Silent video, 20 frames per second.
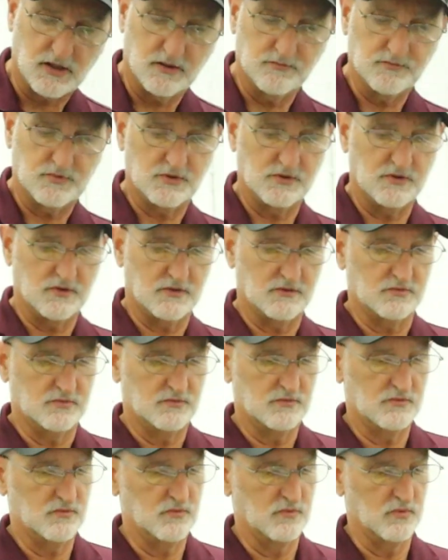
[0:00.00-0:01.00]
come
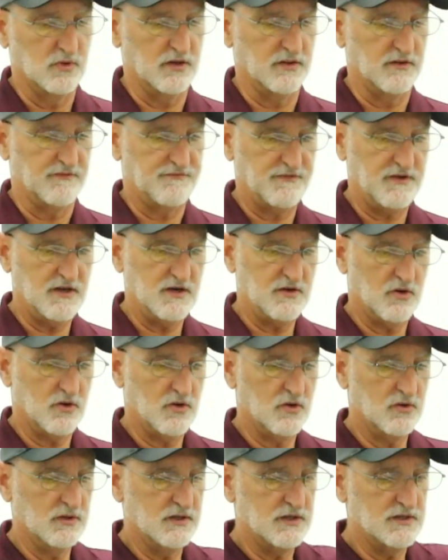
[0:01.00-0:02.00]
to where the feed
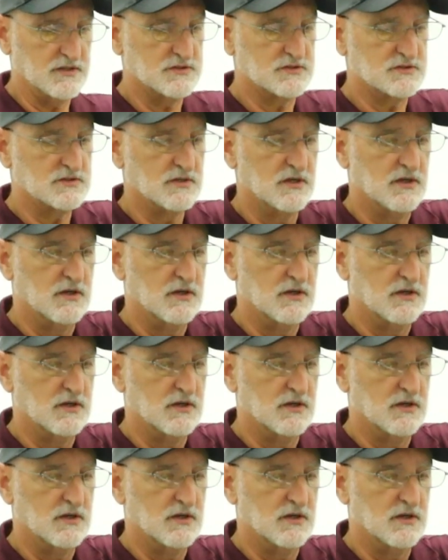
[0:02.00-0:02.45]
hole is.